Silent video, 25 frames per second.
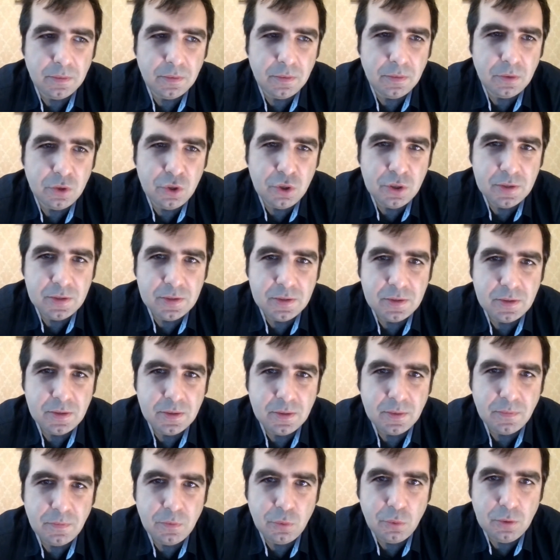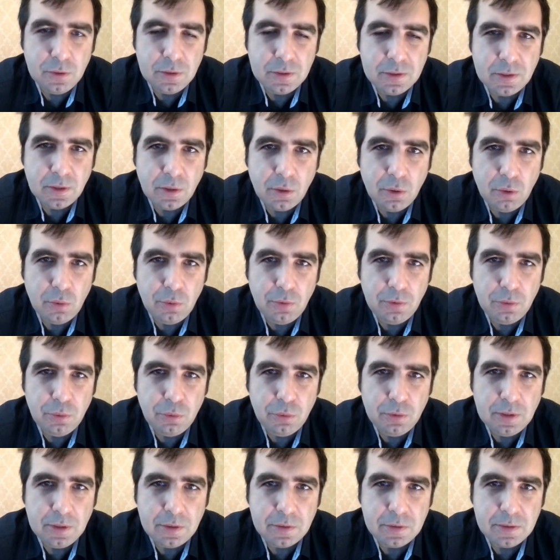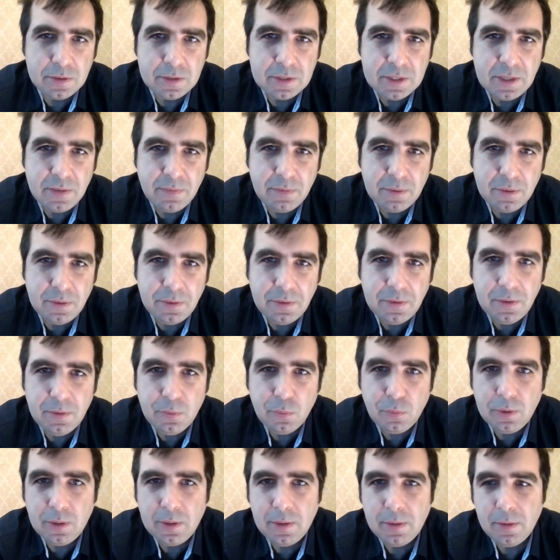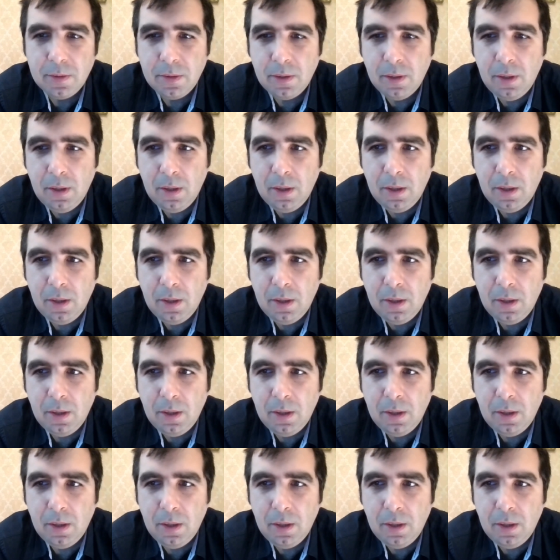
Just a few years ago, in 2017, when